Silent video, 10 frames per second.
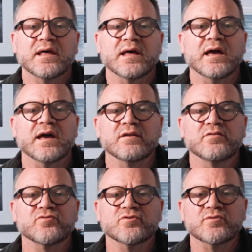And
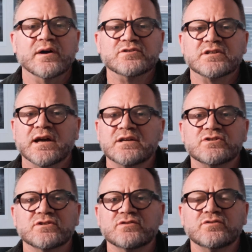through
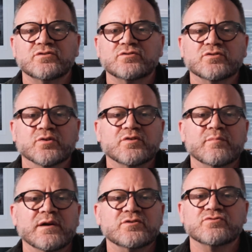education,
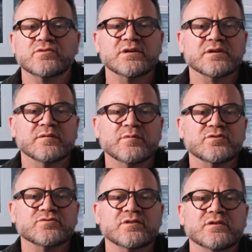documentary,
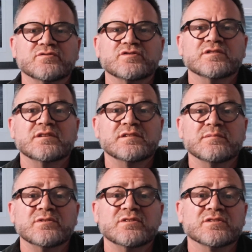commercial use, these
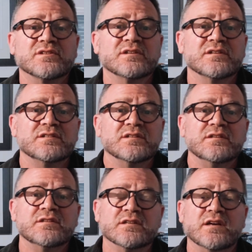images can
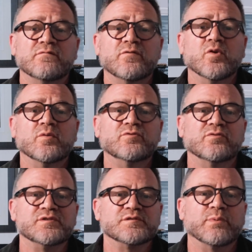continue to inform,
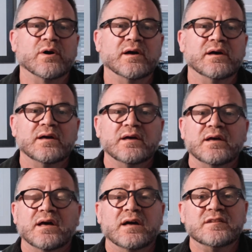to inspire
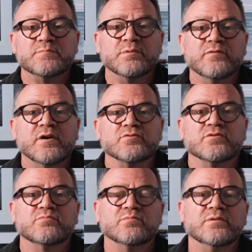and to
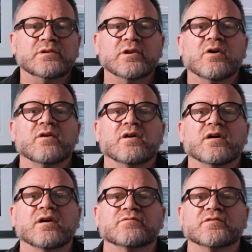provoke long
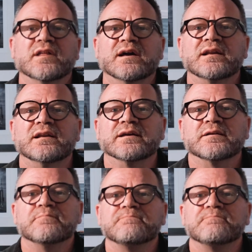after that click.